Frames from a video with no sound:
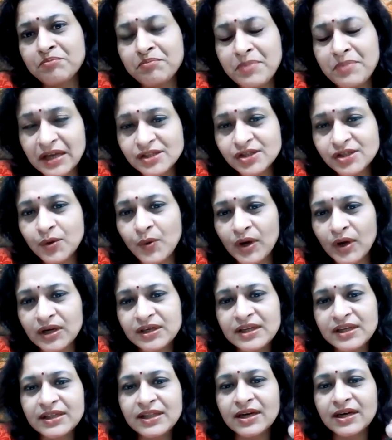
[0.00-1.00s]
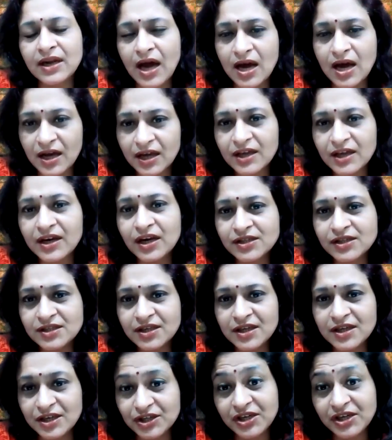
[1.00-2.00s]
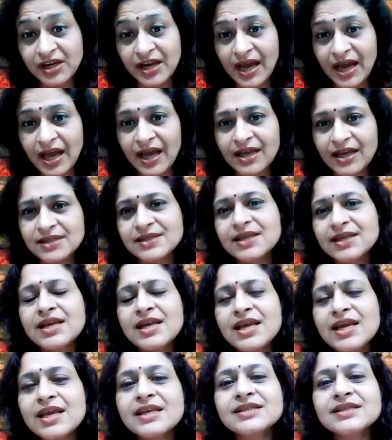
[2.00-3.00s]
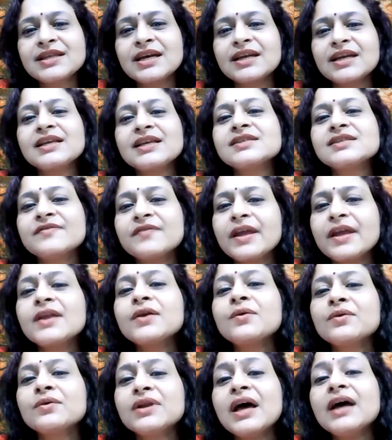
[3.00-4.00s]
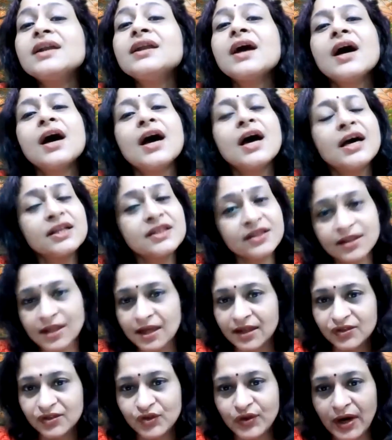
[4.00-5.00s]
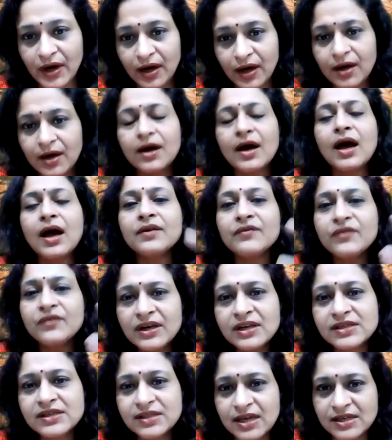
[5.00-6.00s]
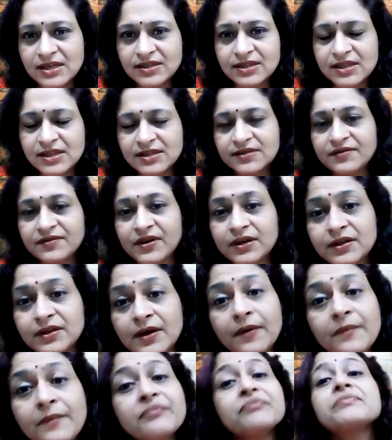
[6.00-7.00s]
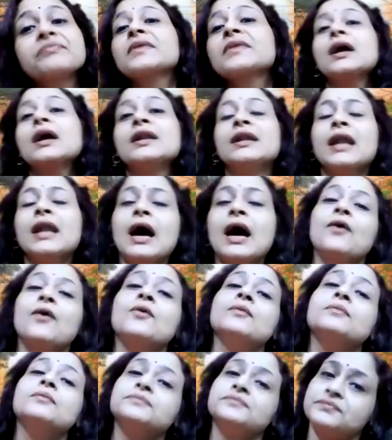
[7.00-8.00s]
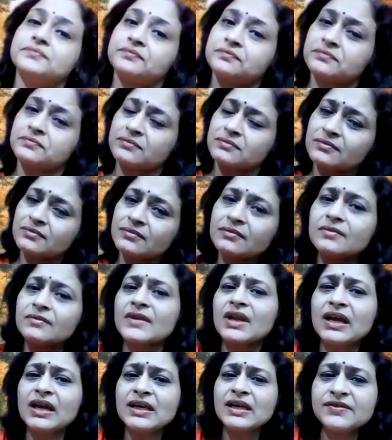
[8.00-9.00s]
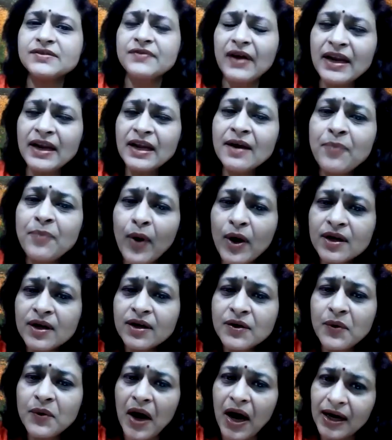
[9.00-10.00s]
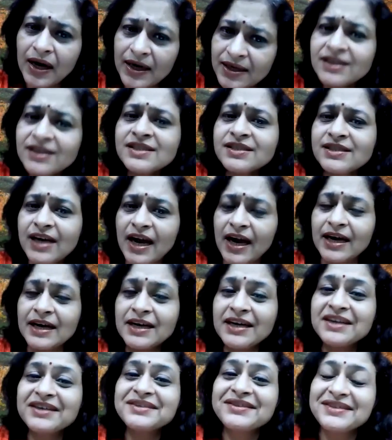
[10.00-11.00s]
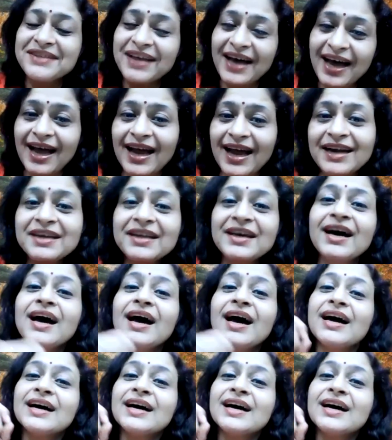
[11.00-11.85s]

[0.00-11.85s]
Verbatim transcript: major quality that Angiras Rishi has is that he is very good at Tantra. And we'll discuss this further. Now, it's very important to understand that